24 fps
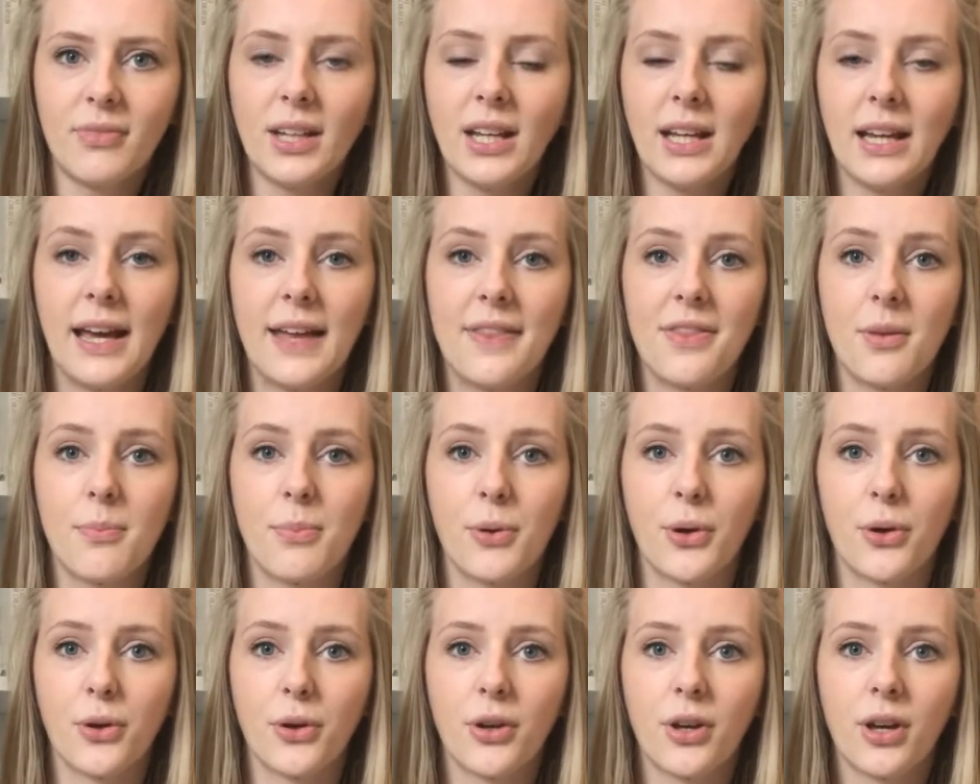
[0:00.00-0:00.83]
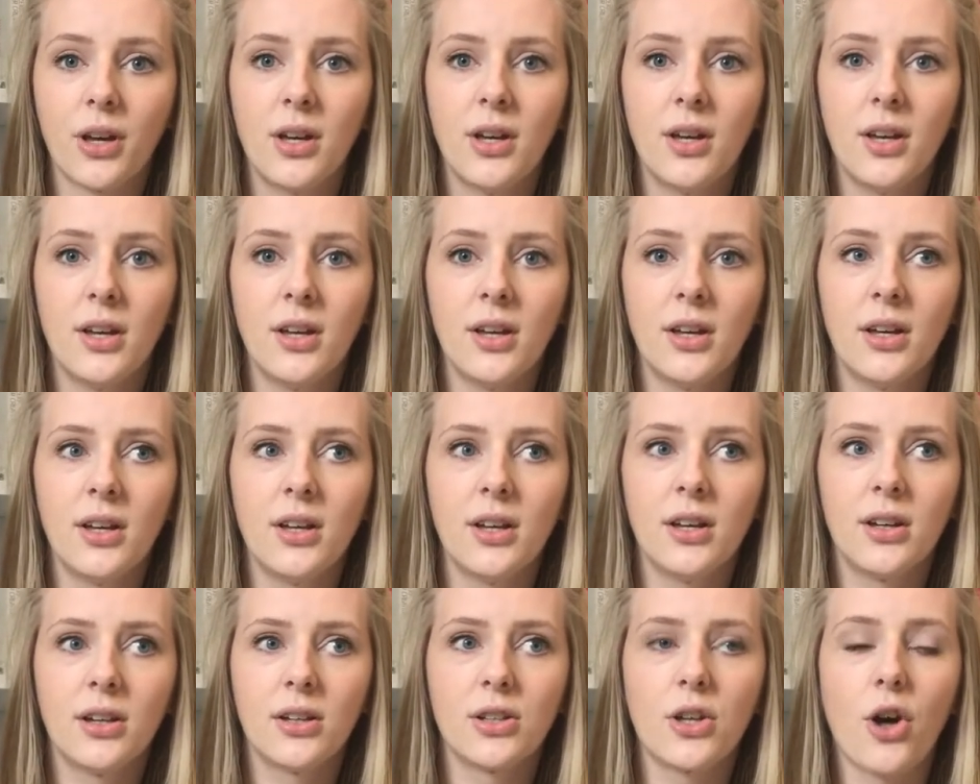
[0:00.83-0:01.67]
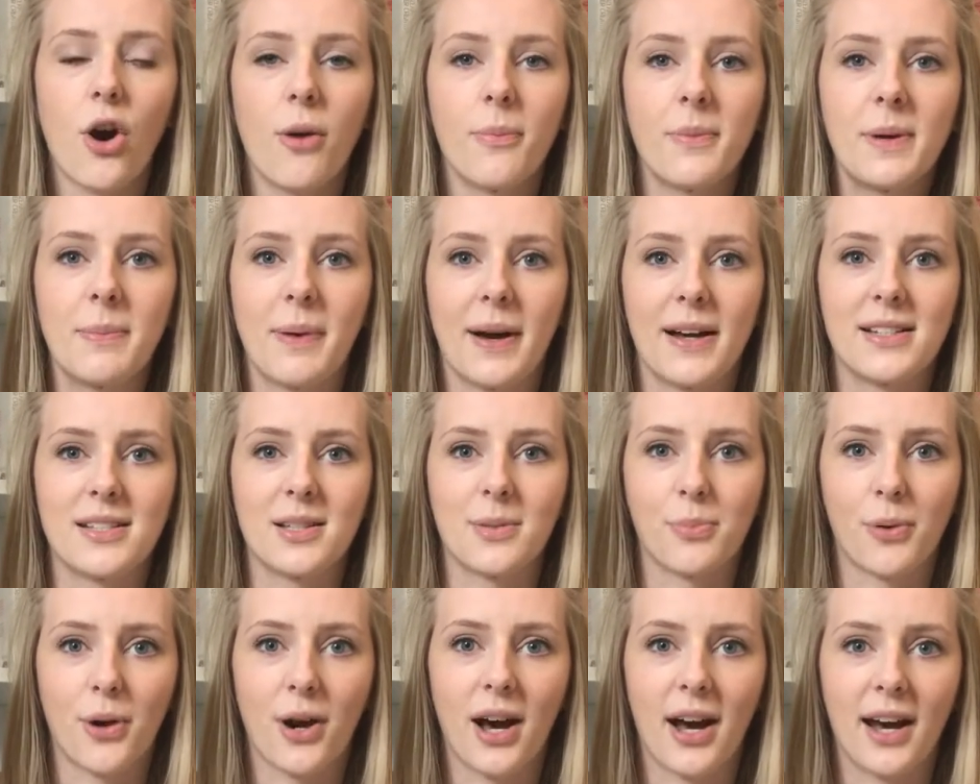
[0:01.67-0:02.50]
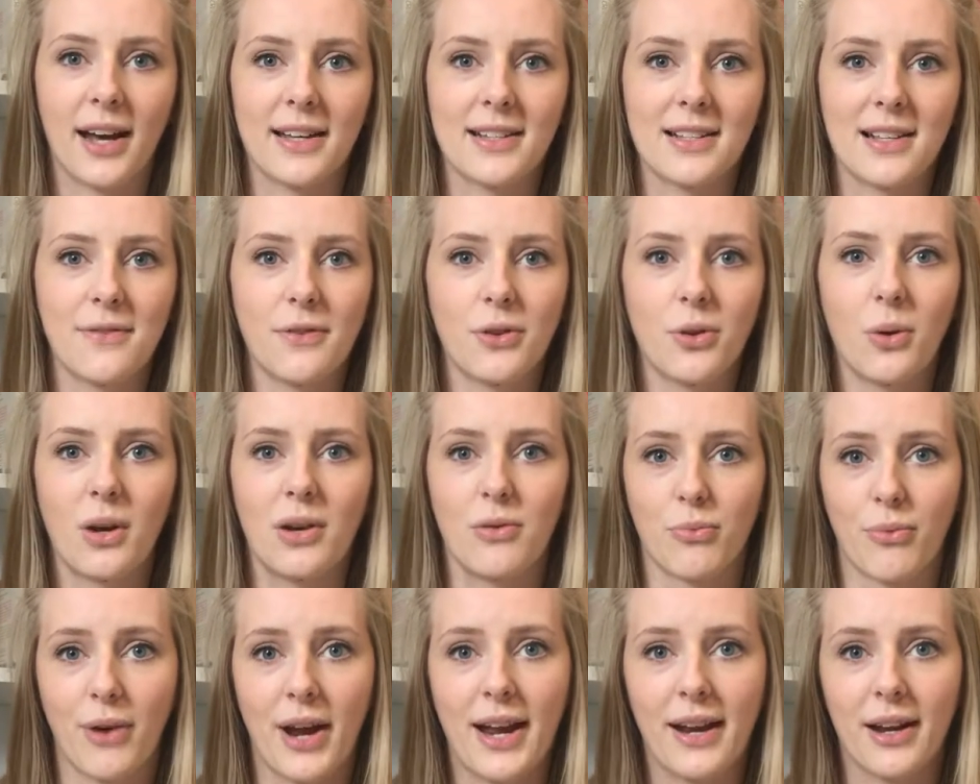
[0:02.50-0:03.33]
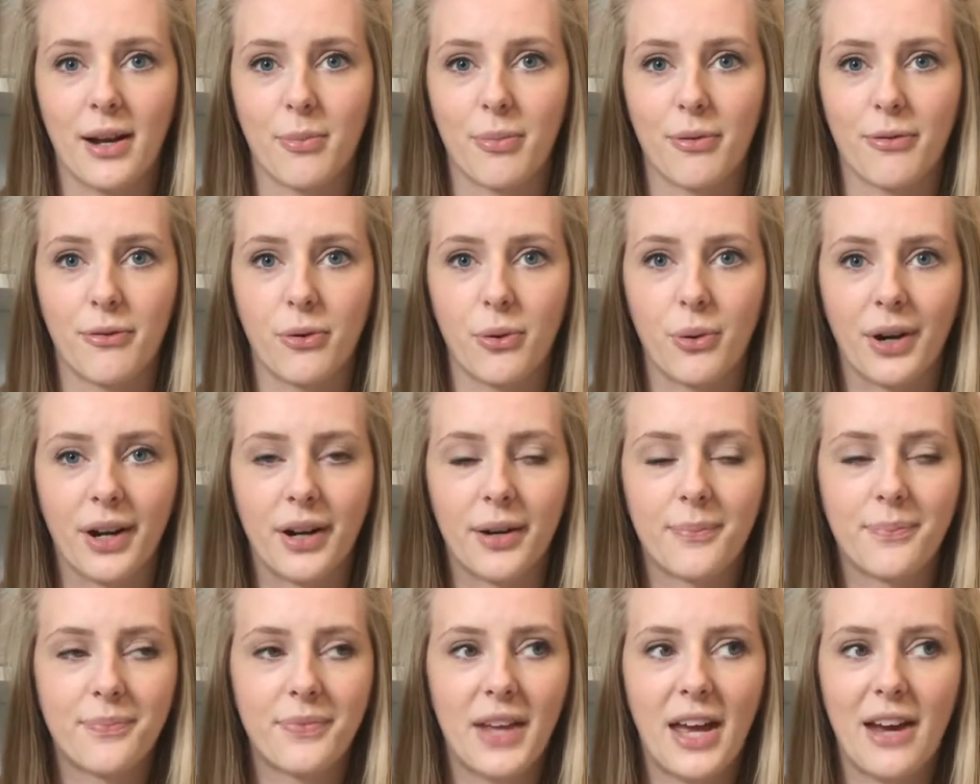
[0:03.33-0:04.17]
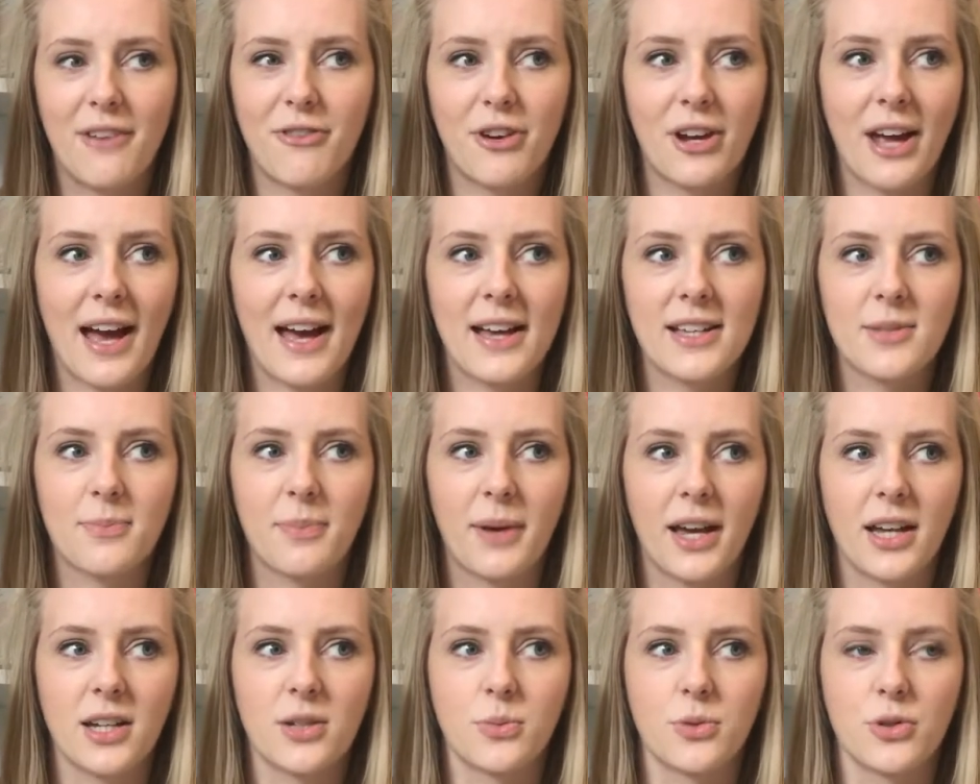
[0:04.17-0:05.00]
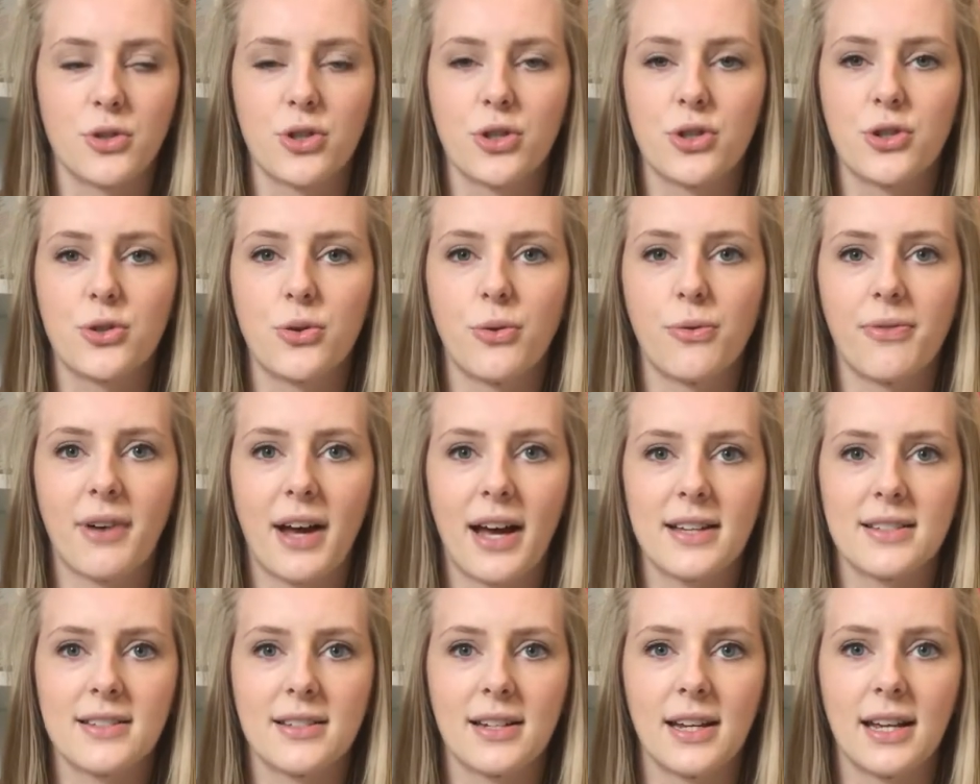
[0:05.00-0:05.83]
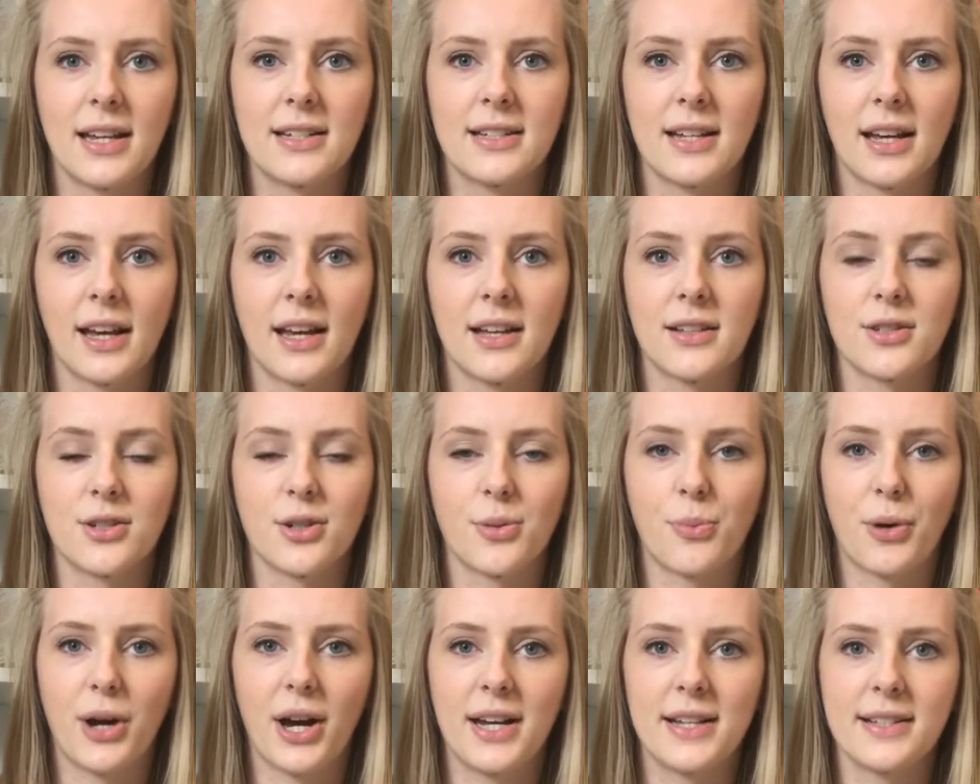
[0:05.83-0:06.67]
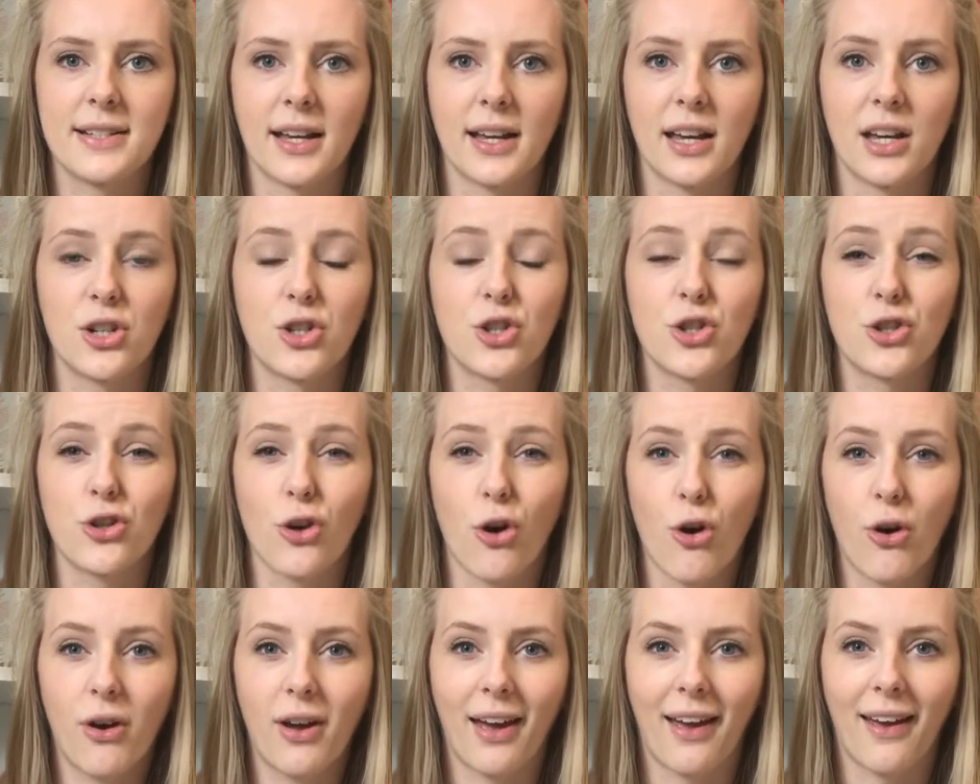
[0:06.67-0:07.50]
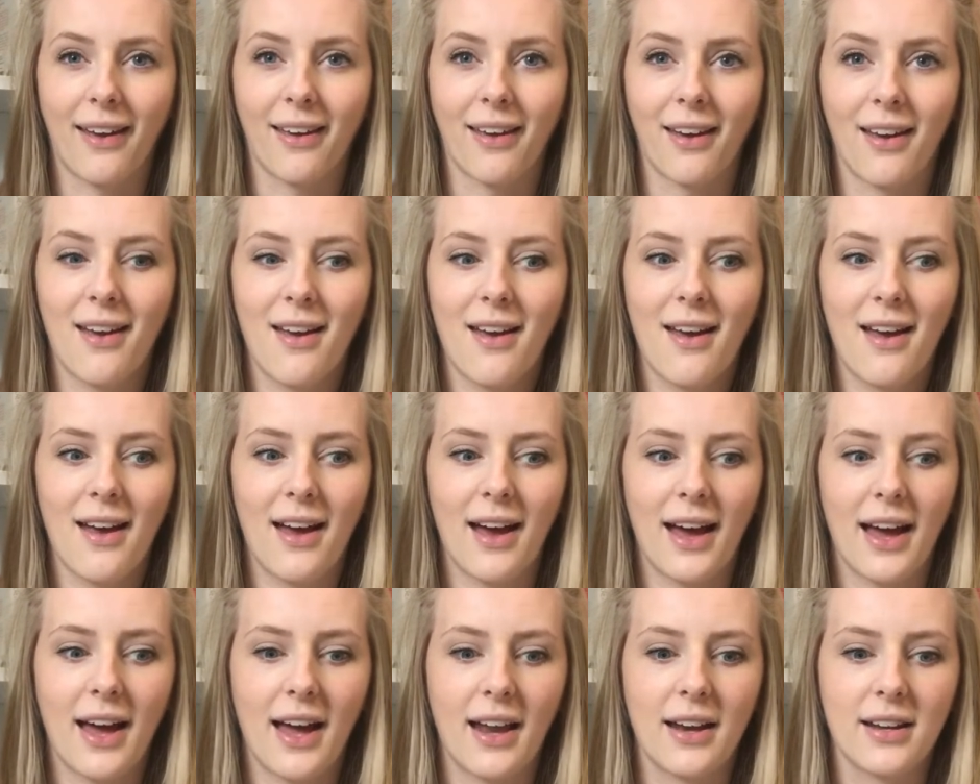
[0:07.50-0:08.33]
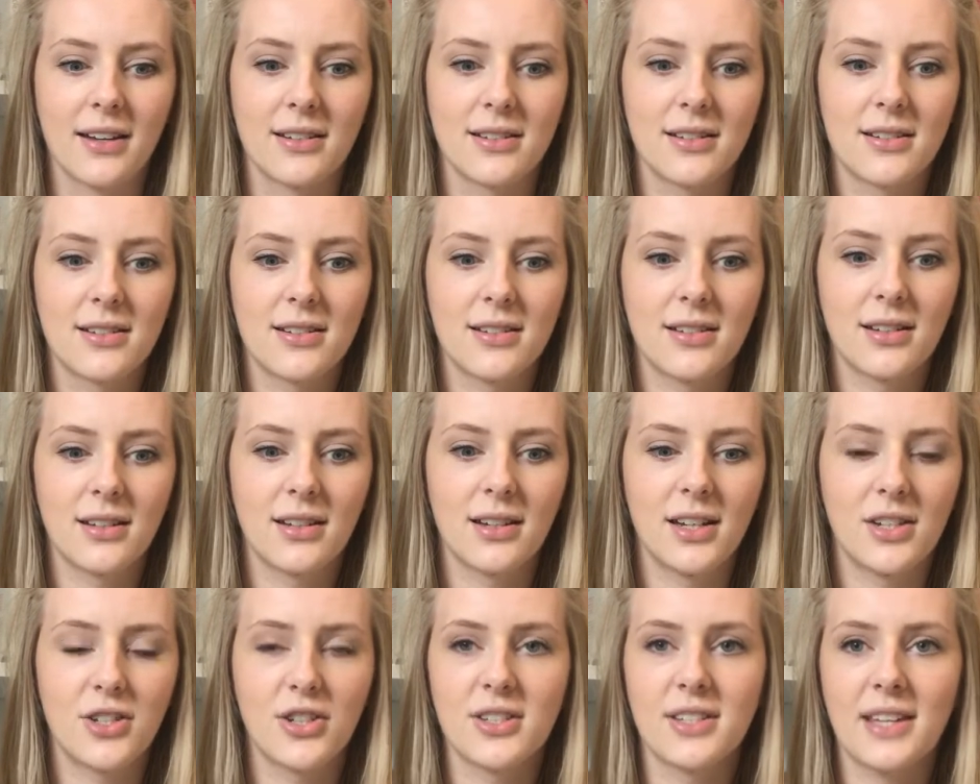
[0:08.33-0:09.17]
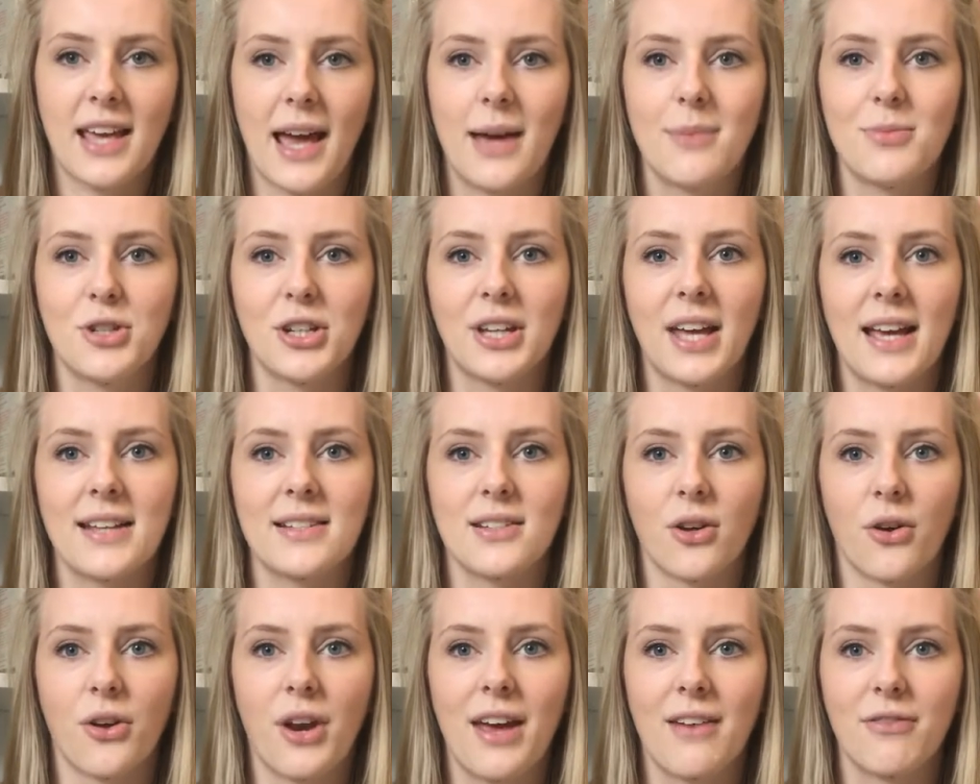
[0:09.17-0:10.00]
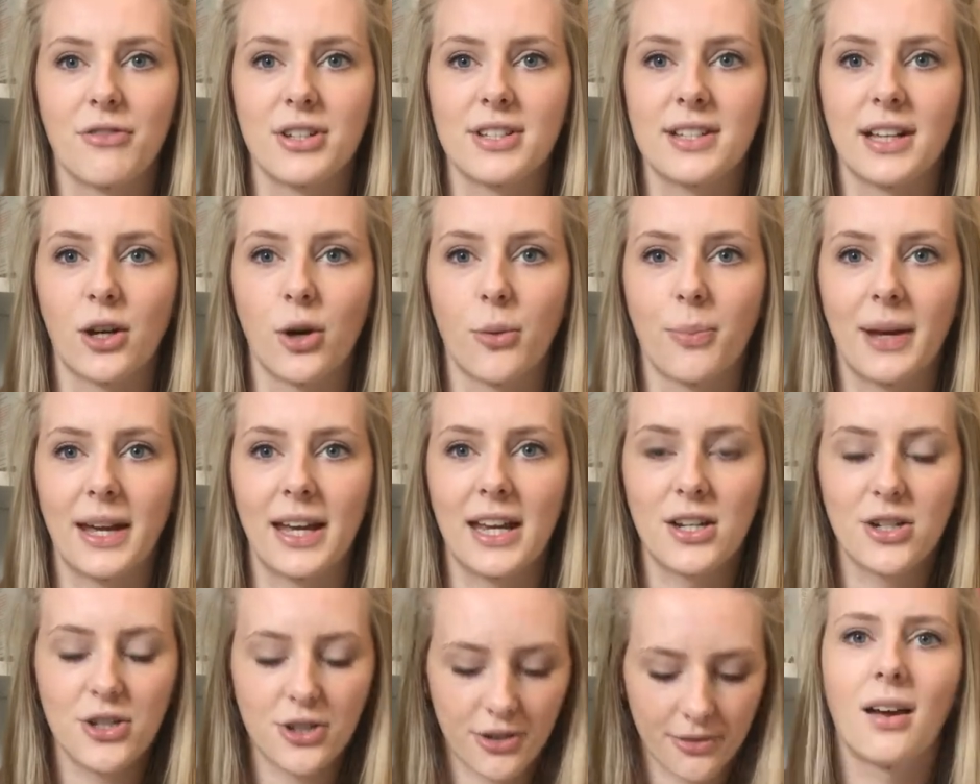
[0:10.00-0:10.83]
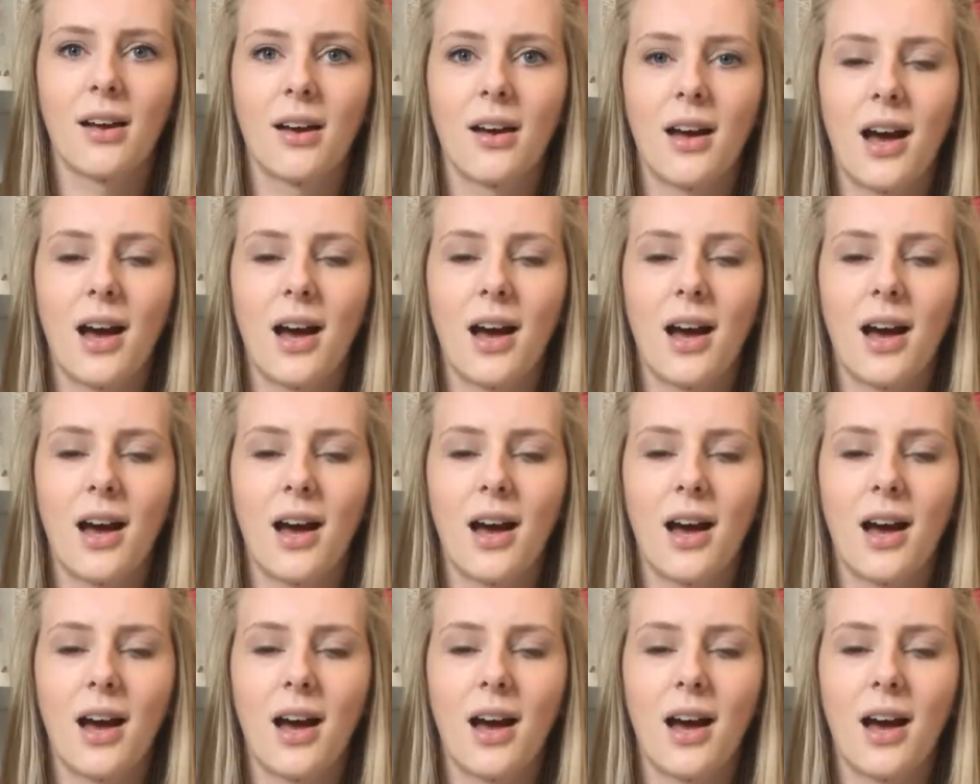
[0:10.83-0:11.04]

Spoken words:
in the book caught me by surprise, even though I'd read it before. Every aspect was just so fascinating and surprising and shocking, and it just kept you guessing on every single page.